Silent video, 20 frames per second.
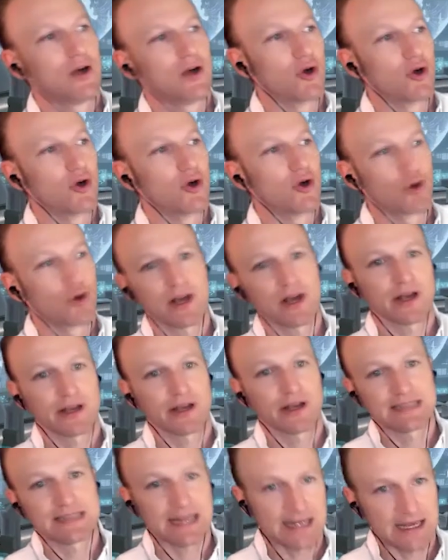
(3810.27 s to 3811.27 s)
or we're not
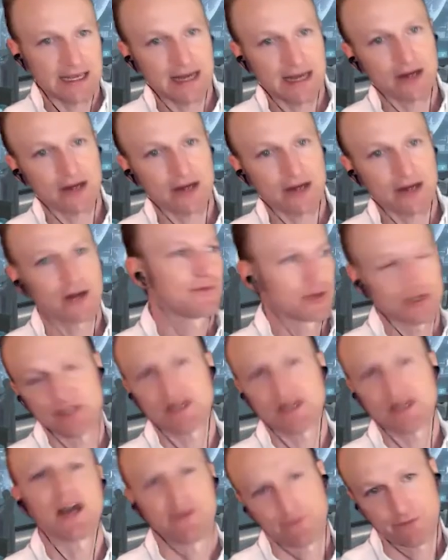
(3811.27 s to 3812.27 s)
going to take care of your
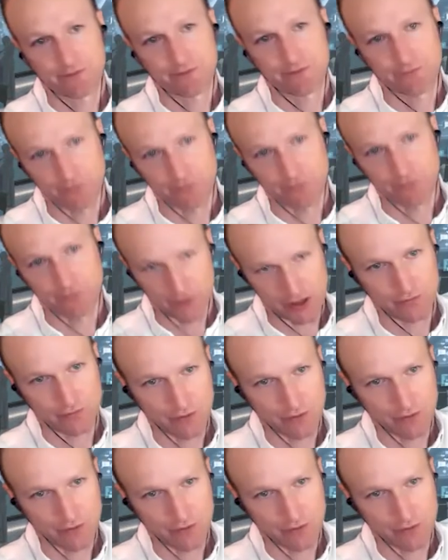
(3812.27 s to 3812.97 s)
stuff for you,